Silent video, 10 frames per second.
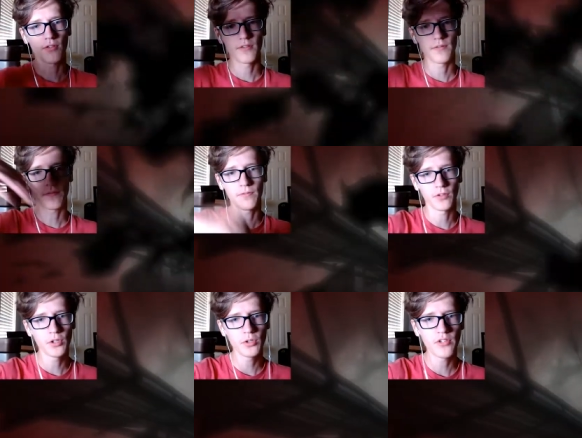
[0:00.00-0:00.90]

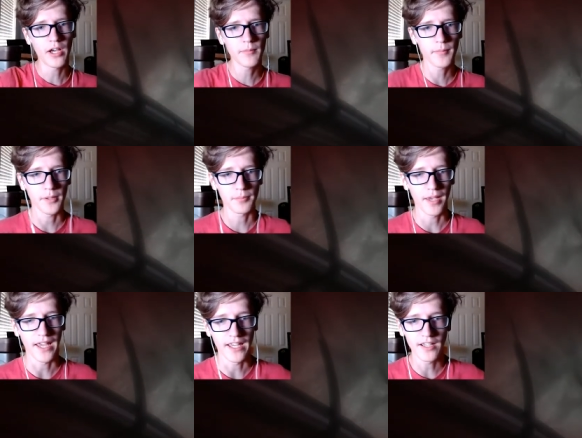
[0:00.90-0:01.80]
flew down my
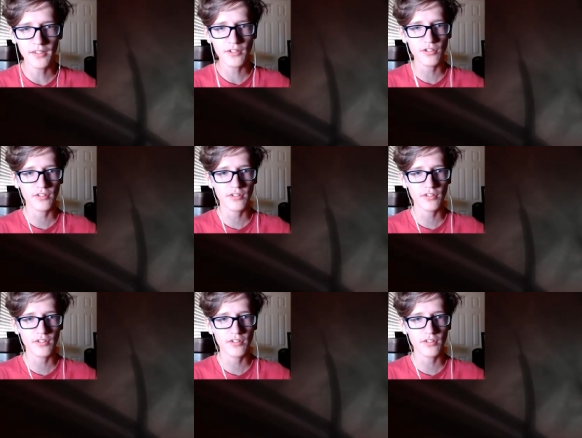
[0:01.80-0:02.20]
pants?